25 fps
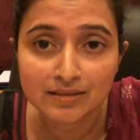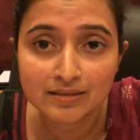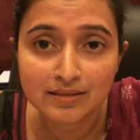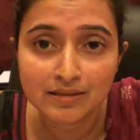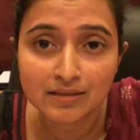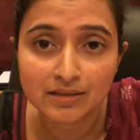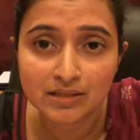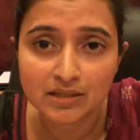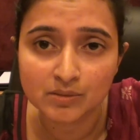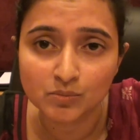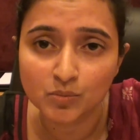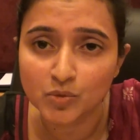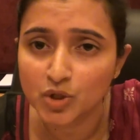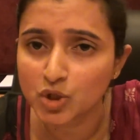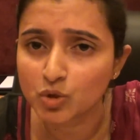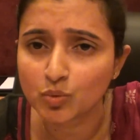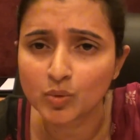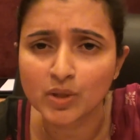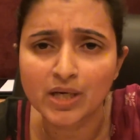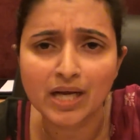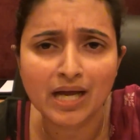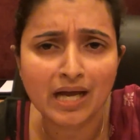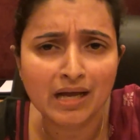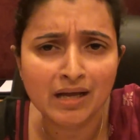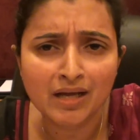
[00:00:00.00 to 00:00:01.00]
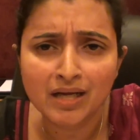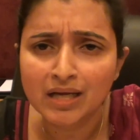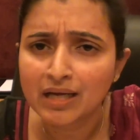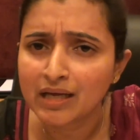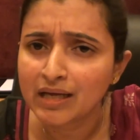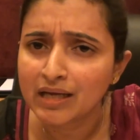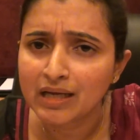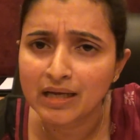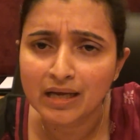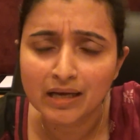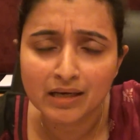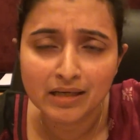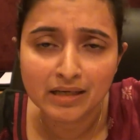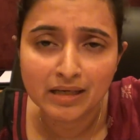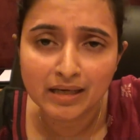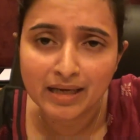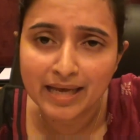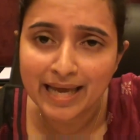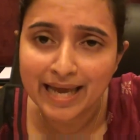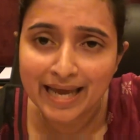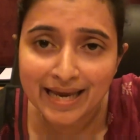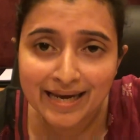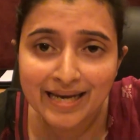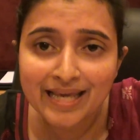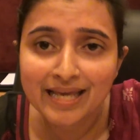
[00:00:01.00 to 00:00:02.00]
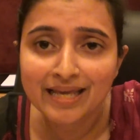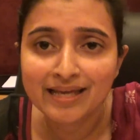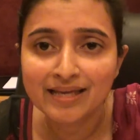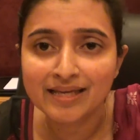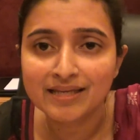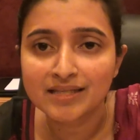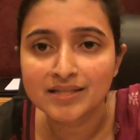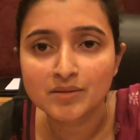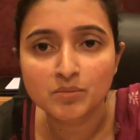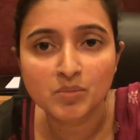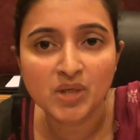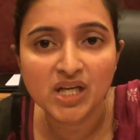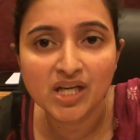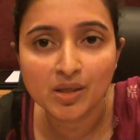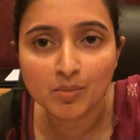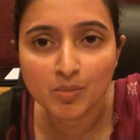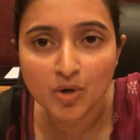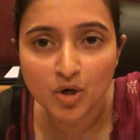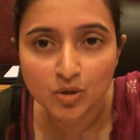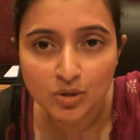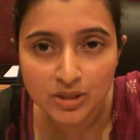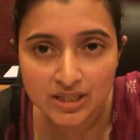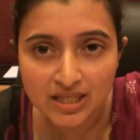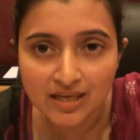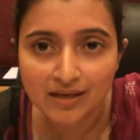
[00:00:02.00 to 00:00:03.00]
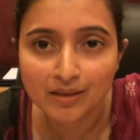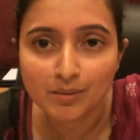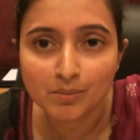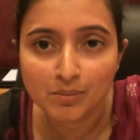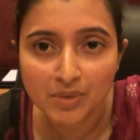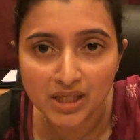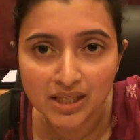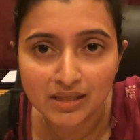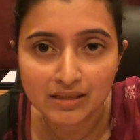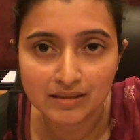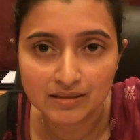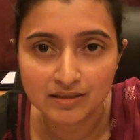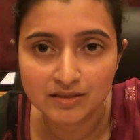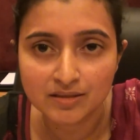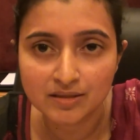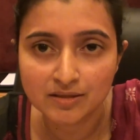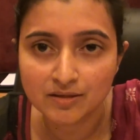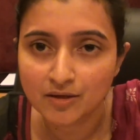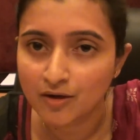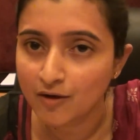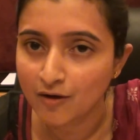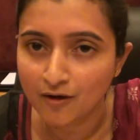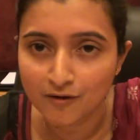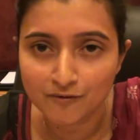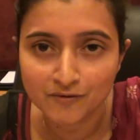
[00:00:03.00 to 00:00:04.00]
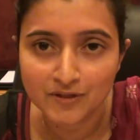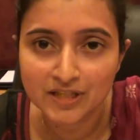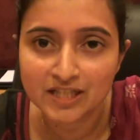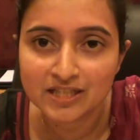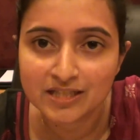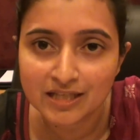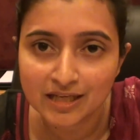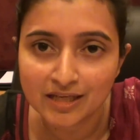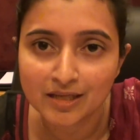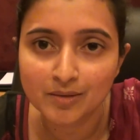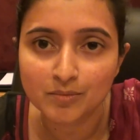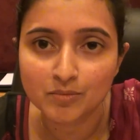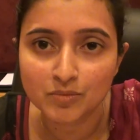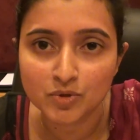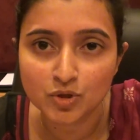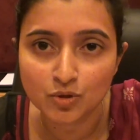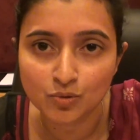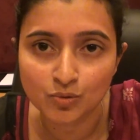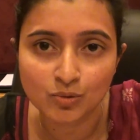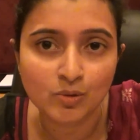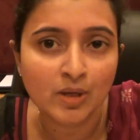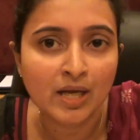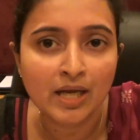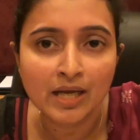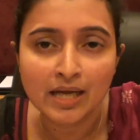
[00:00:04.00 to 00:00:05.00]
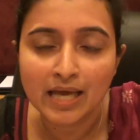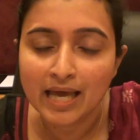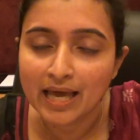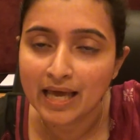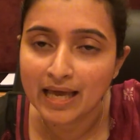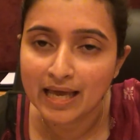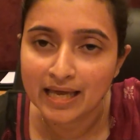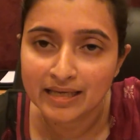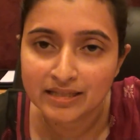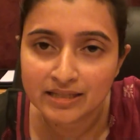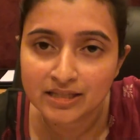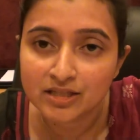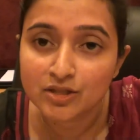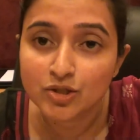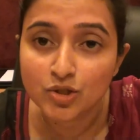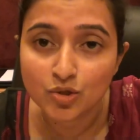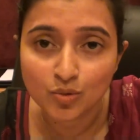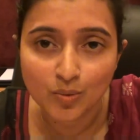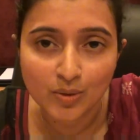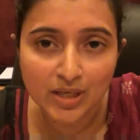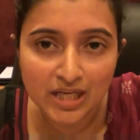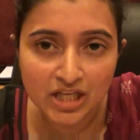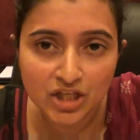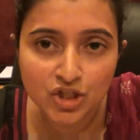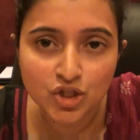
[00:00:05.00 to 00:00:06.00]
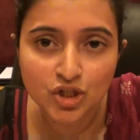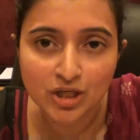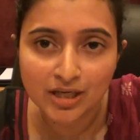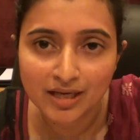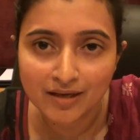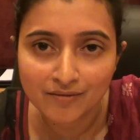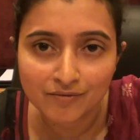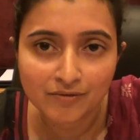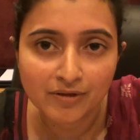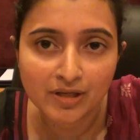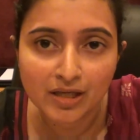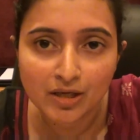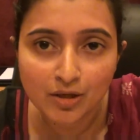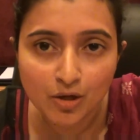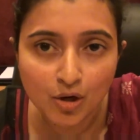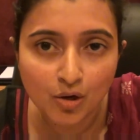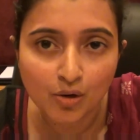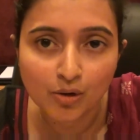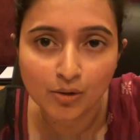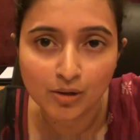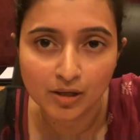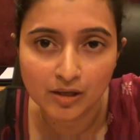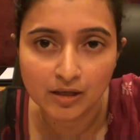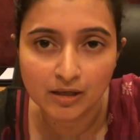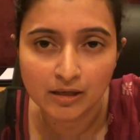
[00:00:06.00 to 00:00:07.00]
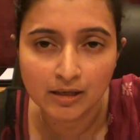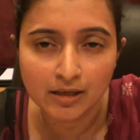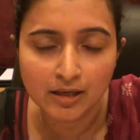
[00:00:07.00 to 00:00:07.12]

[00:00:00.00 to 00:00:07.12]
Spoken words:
system, which would any case mean about 10 minutes of their time to attend to each and every call.